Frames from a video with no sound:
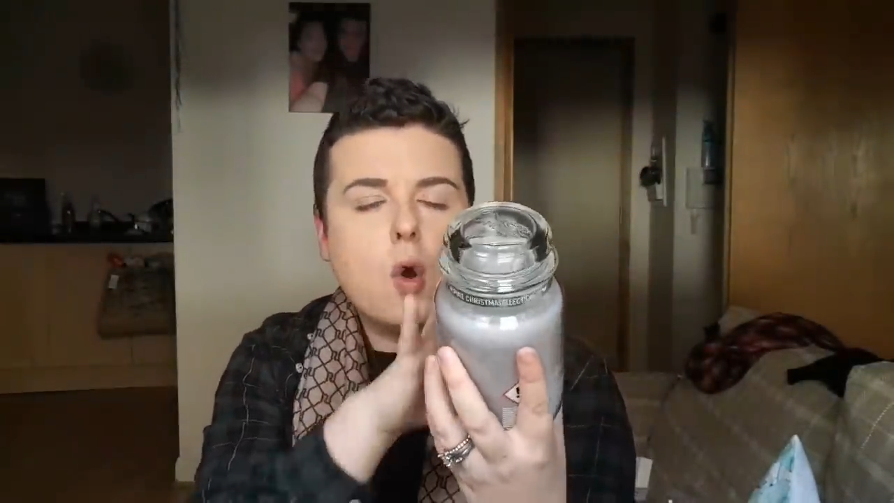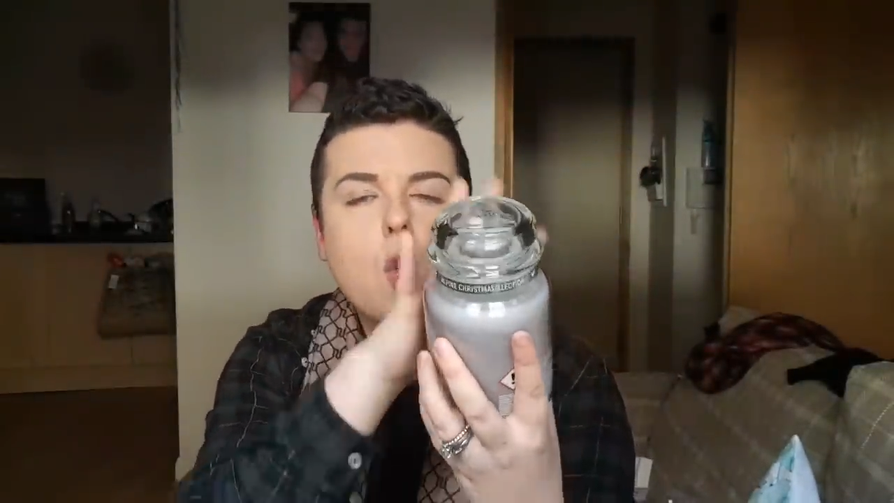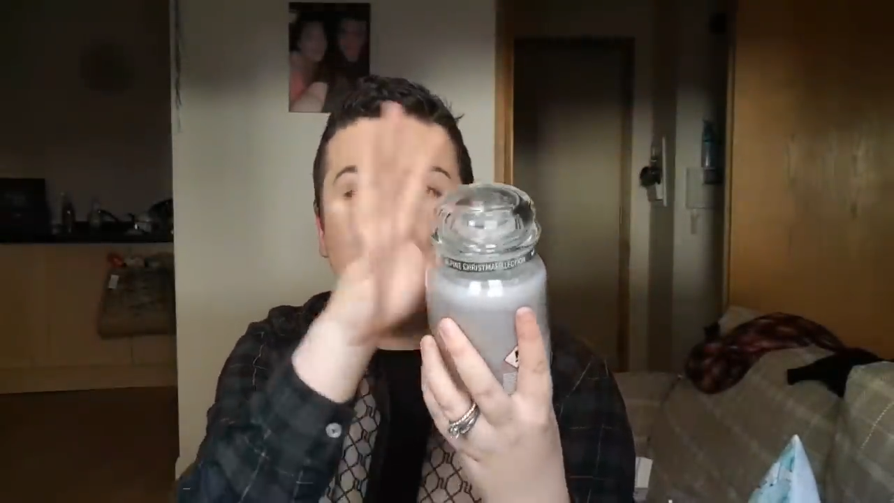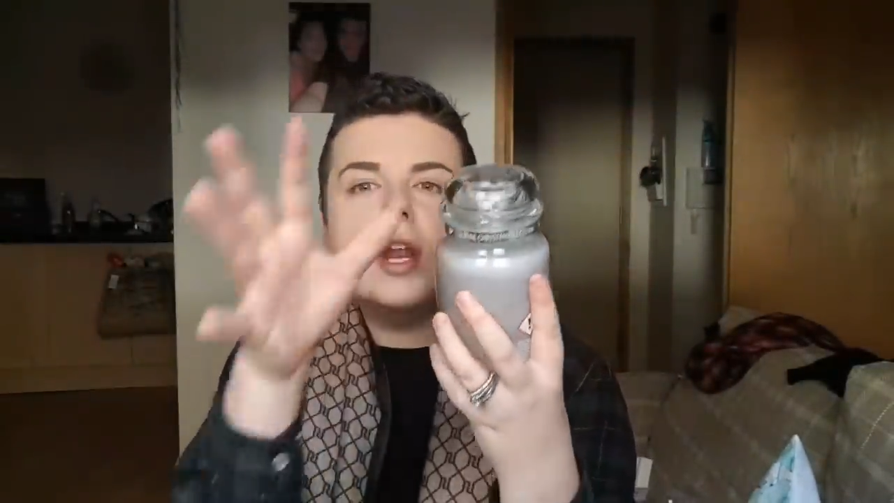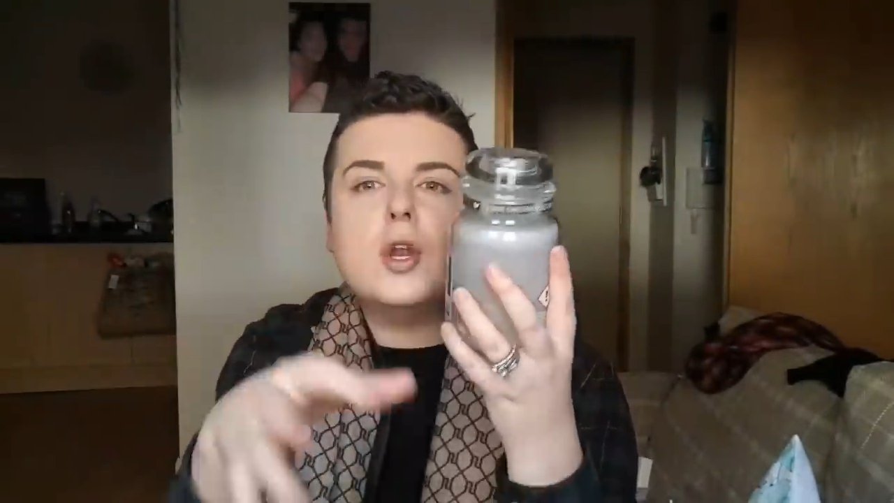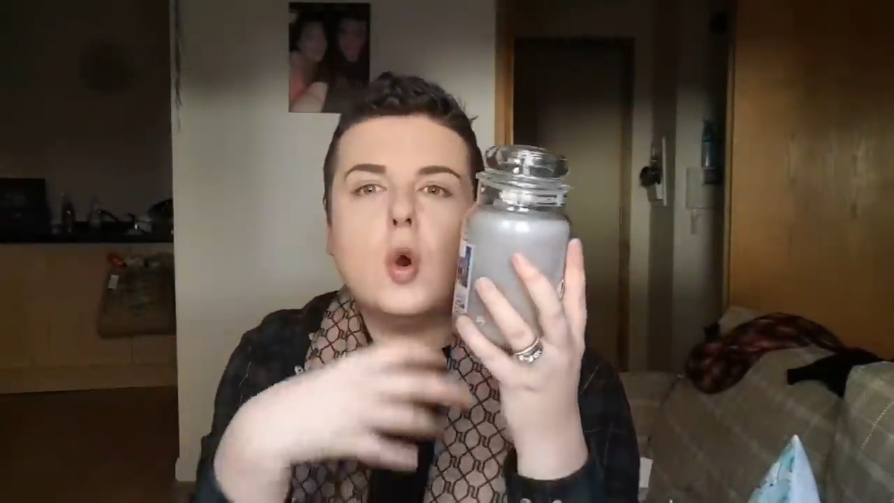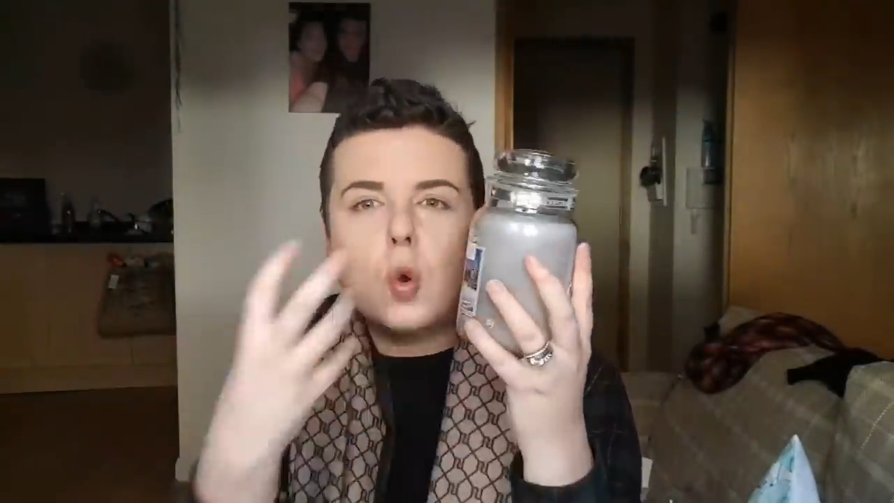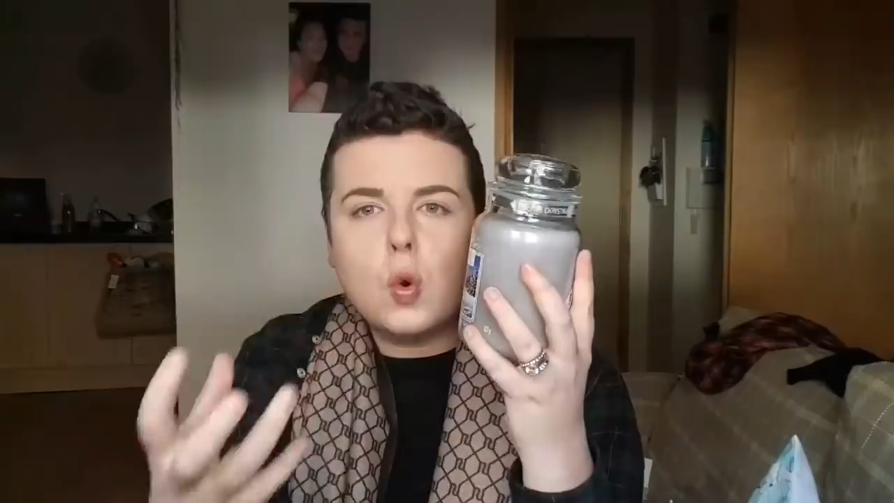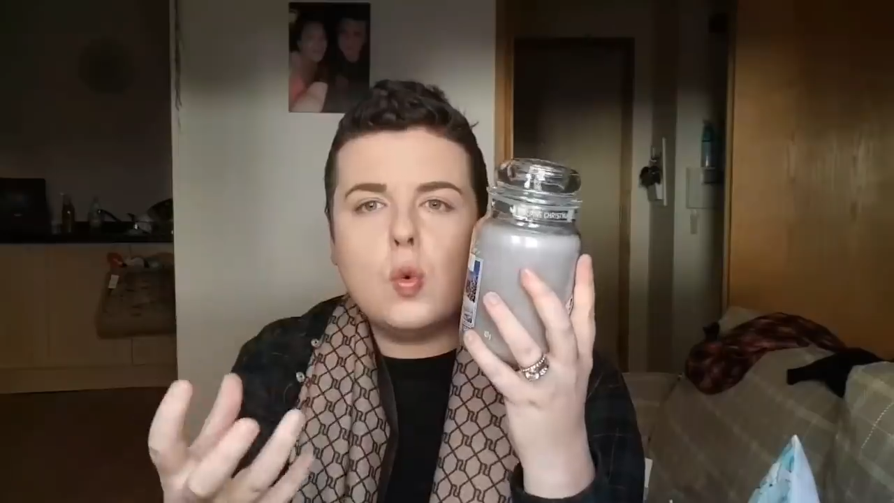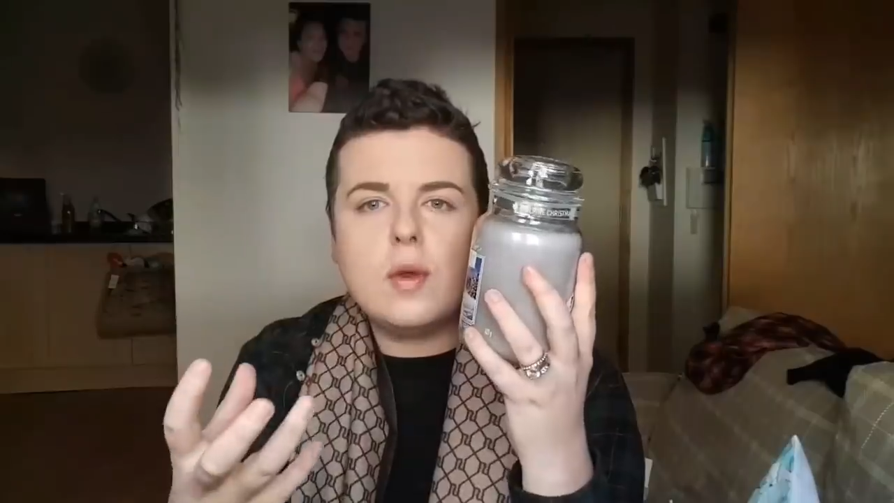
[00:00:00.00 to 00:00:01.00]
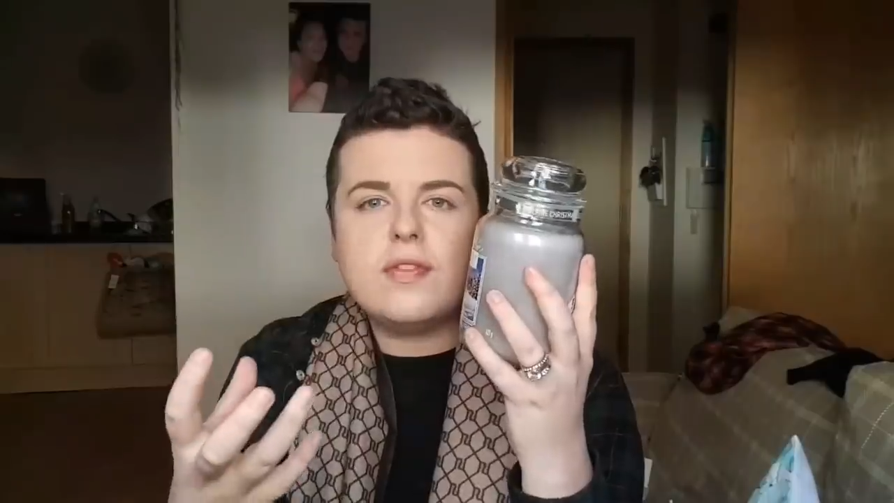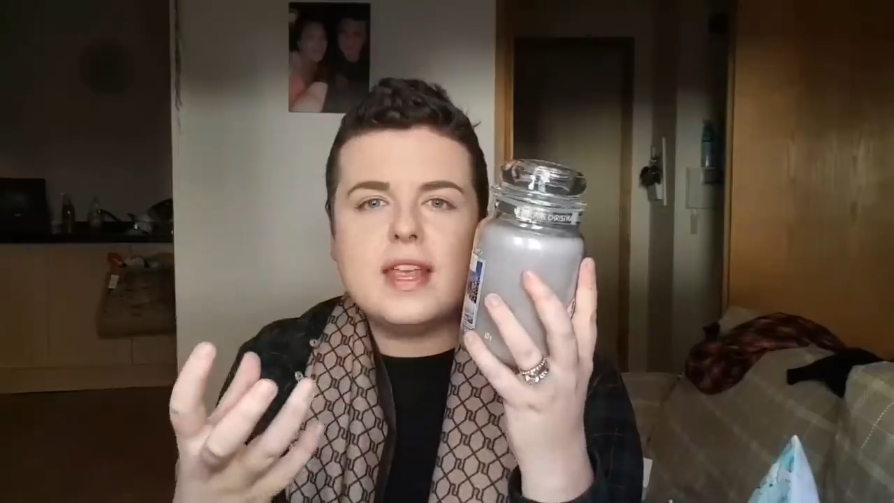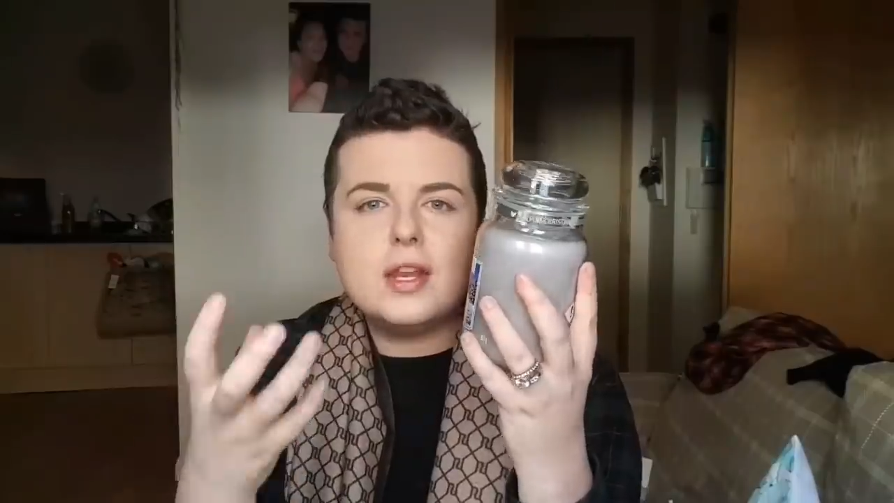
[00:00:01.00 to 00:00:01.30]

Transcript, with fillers: all in all with the